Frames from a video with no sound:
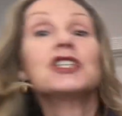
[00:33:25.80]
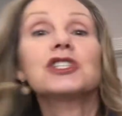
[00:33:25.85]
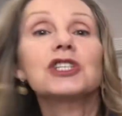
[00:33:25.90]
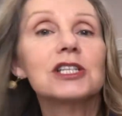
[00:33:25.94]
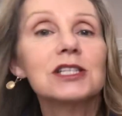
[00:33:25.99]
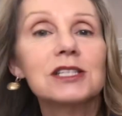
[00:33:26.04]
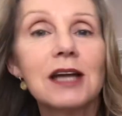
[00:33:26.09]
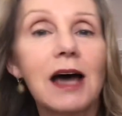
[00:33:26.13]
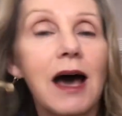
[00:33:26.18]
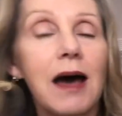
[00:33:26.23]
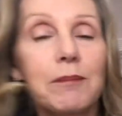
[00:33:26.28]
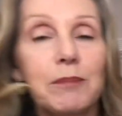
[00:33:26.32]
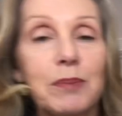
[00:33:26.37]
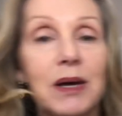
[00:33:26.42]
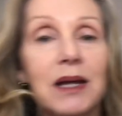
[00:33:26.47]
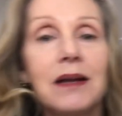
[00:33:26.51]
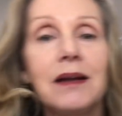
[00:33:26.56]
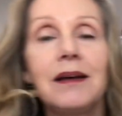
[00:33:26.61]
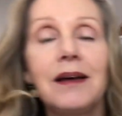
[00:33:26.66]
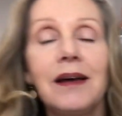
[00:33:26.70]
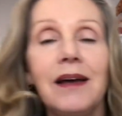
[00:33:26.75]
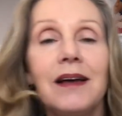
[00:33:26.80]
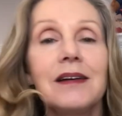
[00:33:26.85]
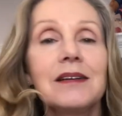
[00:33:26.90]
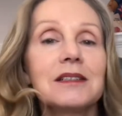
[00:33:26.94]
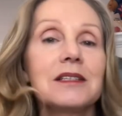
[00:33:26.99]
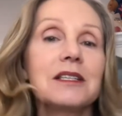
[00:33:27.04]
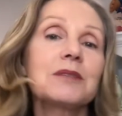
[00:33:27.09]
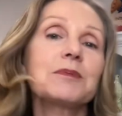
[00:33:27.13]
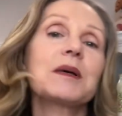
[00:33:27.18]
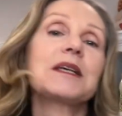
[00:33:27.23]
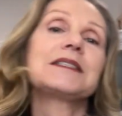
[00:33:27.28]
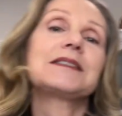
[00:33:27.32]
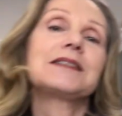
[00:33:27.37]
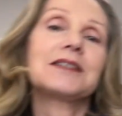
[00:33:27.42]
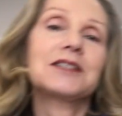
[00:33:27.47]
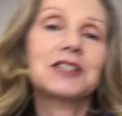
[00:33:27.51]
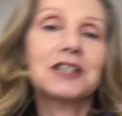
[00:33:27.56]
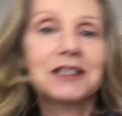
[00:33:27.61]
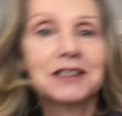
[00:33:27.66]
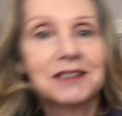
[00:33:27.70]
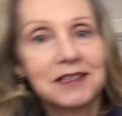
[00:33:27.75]
She's not, but she's my
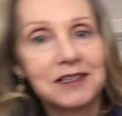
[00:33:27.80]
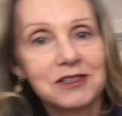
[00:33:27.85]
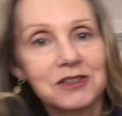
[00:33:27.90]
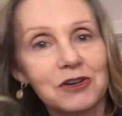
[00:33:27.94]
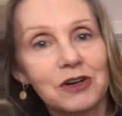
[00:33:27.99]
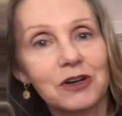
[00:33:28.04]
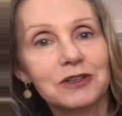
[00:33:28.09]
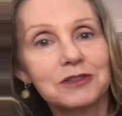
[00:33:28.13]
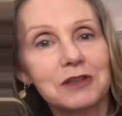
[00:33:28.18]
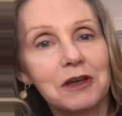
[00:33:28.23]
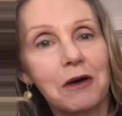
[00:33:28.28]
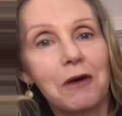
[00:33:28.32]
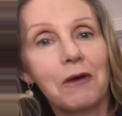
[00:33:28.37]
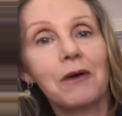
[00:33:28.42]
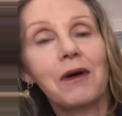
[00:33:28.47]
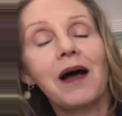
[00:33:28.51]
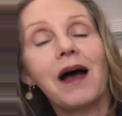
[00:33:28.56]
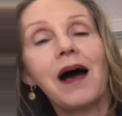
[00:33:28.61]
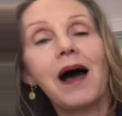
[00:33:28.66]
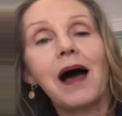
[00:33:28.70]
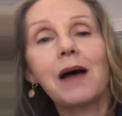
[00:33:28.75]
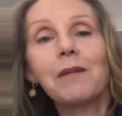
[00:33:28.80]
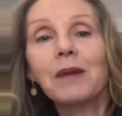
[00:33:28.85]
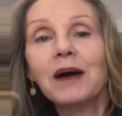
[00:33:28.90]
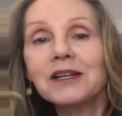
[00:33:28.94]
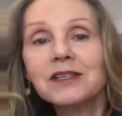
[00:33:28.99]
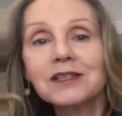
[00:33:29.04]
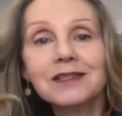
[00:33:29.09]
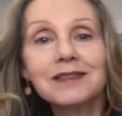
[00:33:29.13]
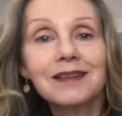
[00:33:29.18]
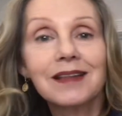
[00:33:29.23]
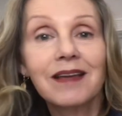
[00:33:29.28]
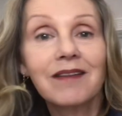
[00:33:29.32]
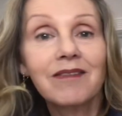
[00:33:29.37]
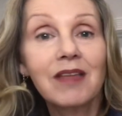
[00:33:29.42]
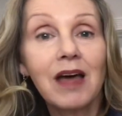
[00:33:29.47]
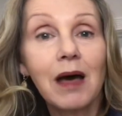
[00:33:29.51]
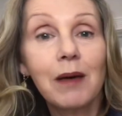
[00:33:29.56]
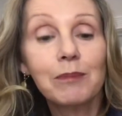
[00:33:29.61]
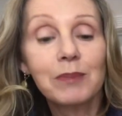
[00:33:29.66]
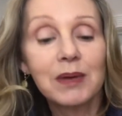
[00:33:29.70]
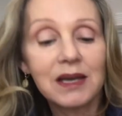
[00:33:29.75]
stitching sister. So I might just leave
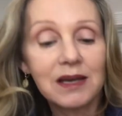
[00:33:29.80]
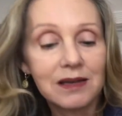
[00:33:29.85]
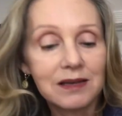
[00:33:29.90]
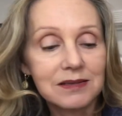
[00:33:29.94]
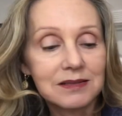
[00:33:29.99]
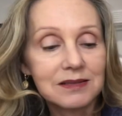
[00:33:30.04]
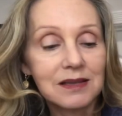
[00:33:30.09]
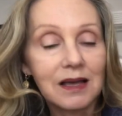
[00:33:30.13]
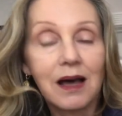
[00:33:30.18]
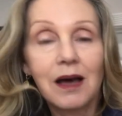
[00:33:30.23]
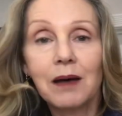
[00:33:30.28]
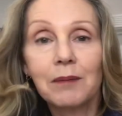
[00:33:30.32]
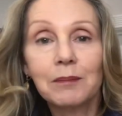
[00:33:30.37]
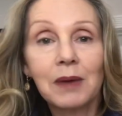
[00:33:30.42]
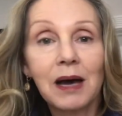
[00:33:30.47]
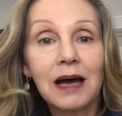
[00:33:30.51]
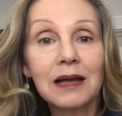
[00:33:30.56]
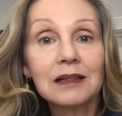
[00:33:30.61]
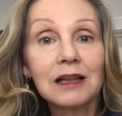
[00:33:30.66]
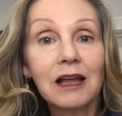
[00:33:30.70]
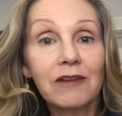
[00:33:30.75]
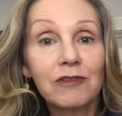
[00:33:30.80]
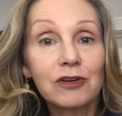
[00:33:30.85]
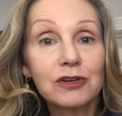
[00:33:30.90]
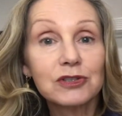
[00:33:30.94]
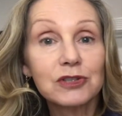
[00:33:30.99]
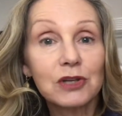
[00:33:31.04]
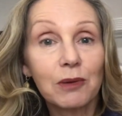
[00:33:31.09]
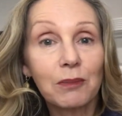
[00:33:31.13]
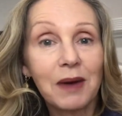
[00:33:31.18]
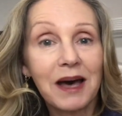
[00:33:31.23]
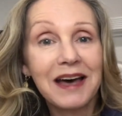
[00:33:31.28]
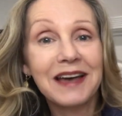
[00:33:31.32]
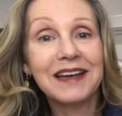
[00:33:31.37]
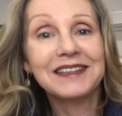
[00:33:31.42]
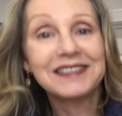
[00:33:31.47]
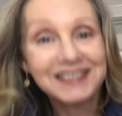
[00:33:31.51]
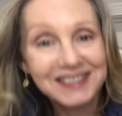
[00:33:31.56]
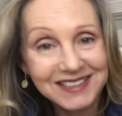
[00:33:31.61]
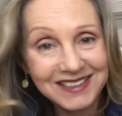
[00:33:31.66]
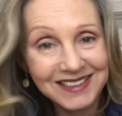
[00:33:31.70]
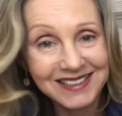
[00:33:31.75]
that because um, I love her so
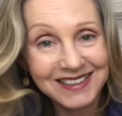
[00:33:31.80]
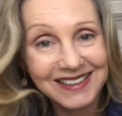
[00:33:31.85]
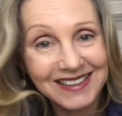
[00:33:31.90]
much.